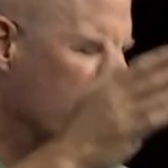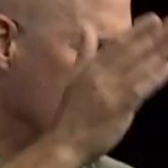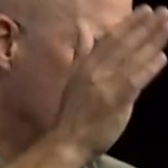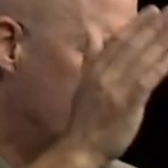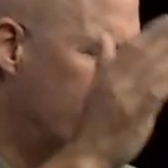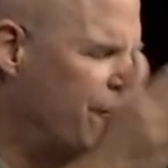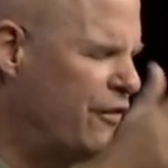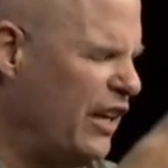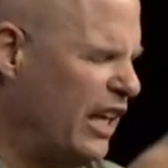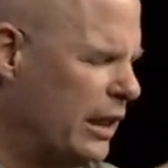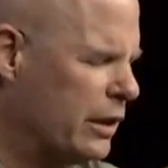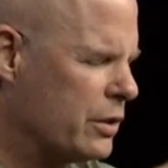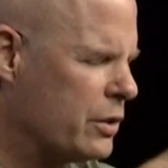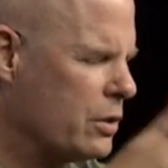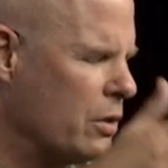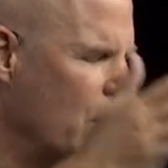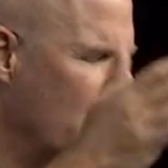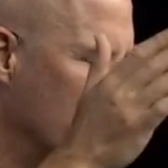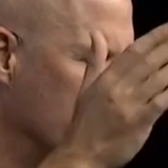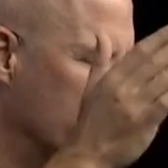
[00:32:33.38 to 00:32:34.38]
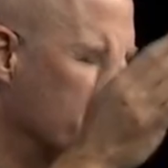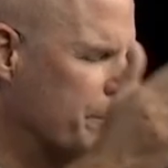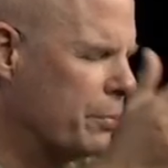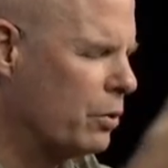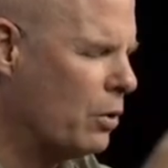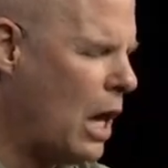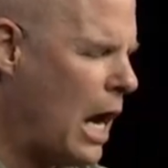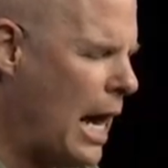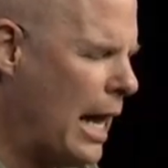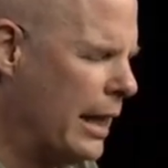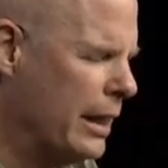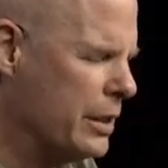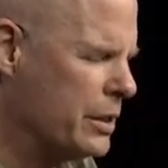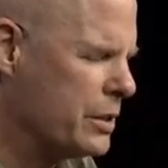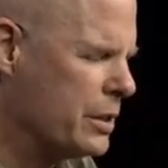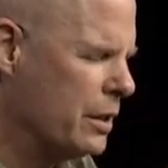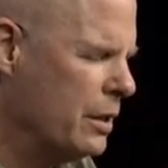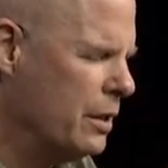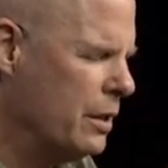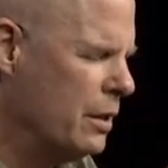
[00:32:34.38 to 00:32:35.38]
fixed on the prize
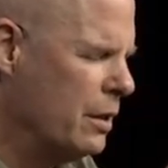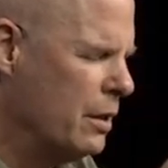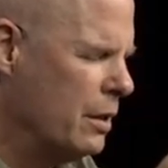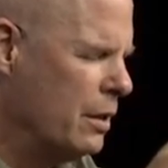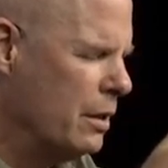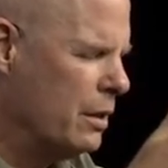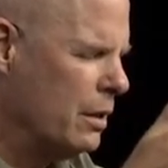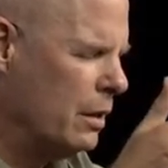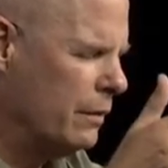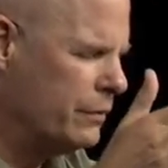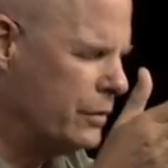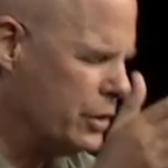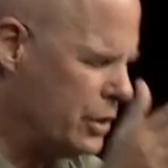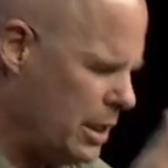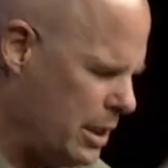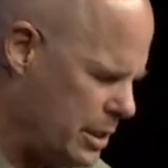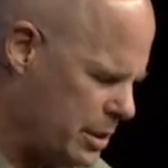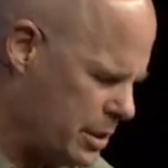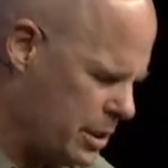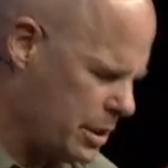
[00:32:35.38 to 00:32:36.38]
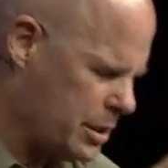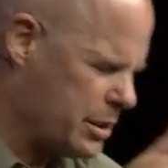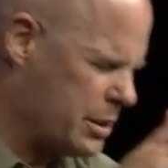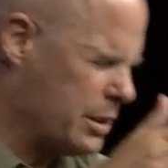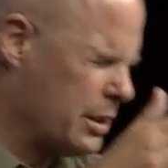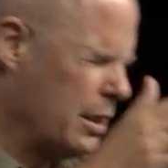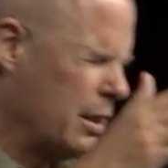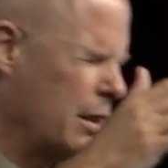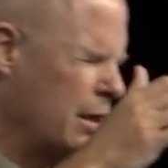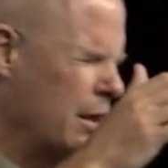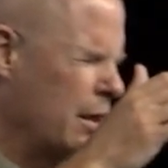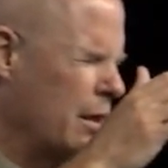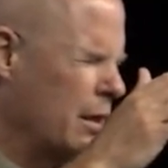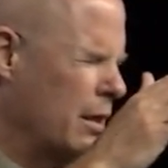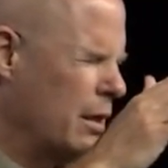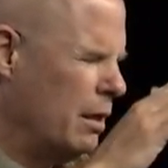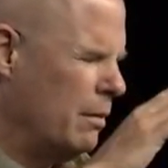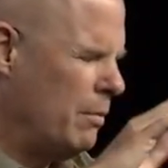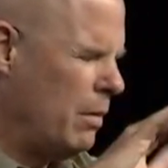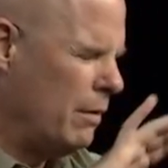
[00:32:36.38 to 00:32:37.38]
of Jesus
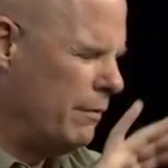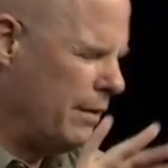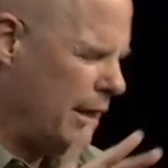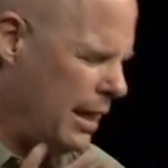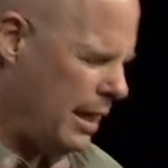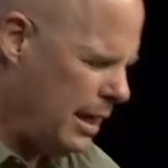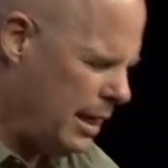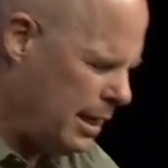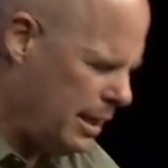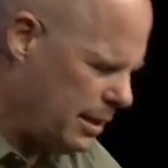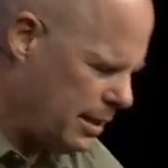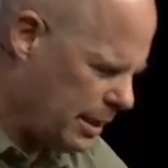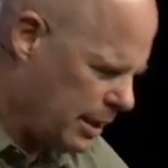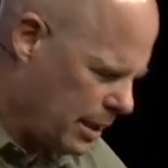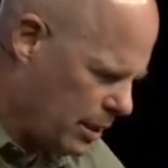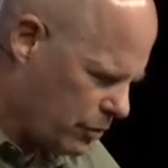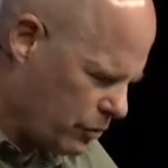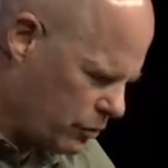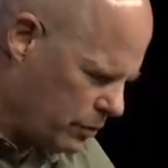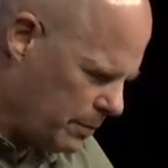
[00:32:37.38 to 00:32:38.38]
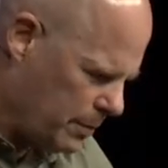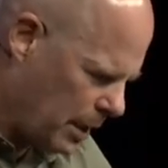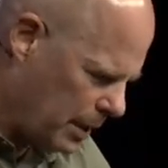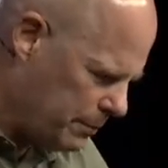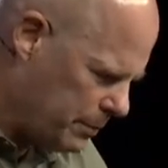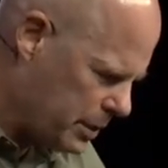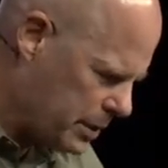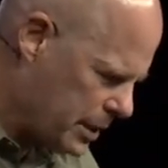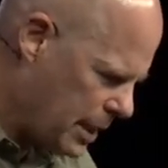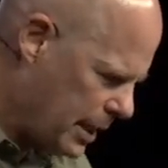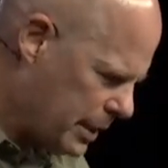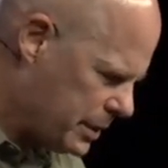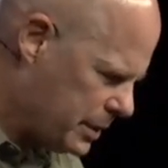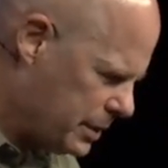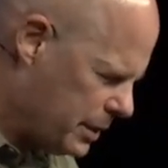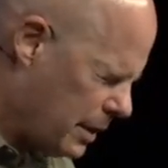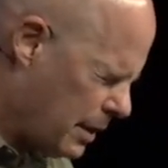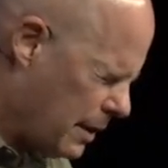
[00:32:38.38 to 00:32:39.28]
above anything else we might possess.